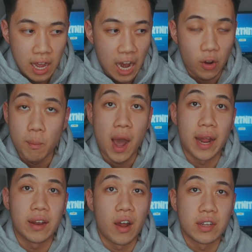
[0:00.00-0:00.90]
I don't
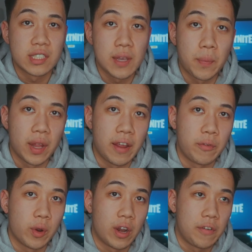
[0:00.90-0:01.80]
mind it honestly, but
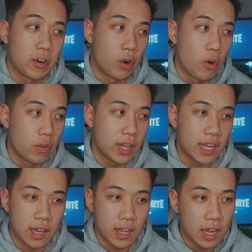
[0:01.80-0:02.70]
if you're, if you're overly
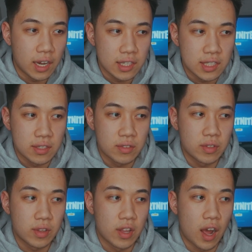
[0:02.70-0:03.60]
clingy, you just
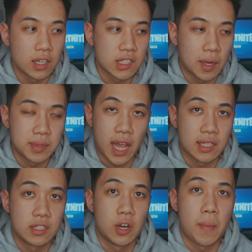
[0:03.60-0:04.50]
non-stop
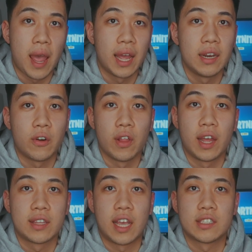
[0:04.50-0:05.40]
texting your man or
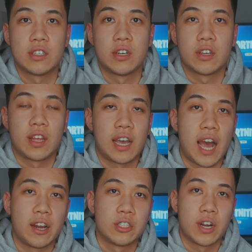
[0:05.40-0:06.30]
like texting the
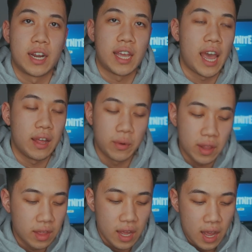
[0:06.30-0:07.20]
guy you're trying to get
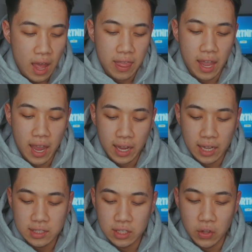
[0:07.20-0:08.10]
with, then it
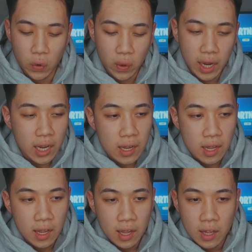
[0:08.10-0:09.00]
gets annoying
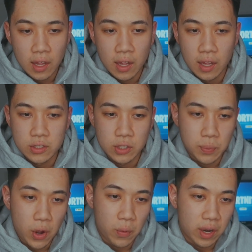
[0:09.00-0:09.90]
to
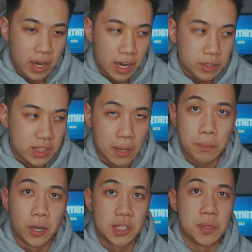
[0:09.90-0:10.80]
the point where it just
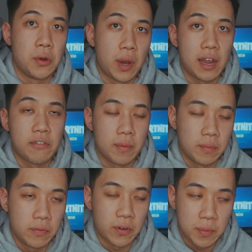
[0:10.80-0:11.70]
like pushes me away
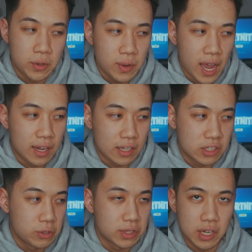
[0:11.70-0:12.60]
from, from you and
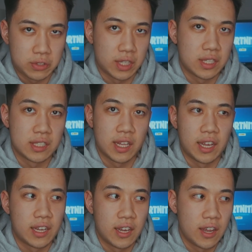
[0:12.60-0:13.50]
just lose interest because
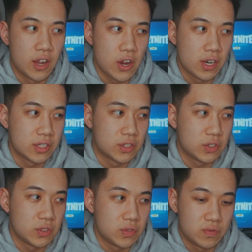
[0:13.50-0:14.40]
like you
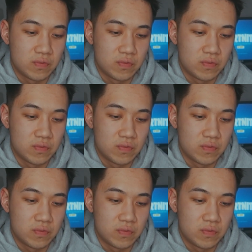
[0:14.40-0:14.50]
just,